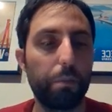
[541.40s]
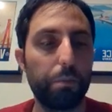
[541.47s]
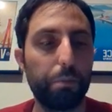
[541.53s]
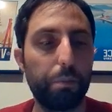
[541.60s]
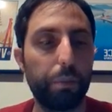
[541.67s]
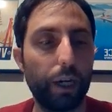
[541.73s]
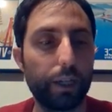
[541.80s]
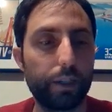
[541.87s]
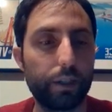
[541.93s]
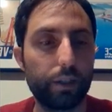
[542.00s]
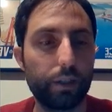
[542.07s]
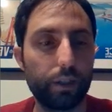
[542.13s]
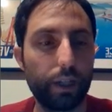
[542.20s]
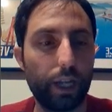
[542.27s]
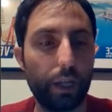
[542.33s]
But
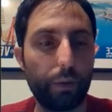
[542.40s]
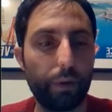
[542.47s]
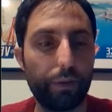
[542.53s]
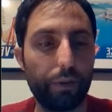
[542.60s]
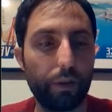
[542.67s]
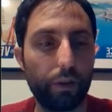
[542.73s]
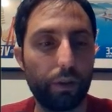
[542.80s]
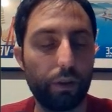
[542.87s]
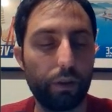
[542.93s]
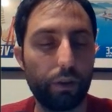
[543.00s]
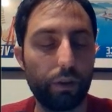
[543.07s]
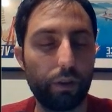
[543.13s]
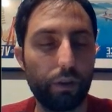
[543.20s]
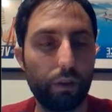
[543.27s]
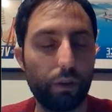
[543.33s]
anyway,
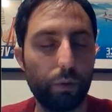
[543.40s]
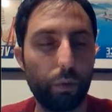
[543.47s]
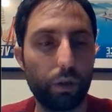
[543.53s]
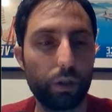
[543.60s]
the 1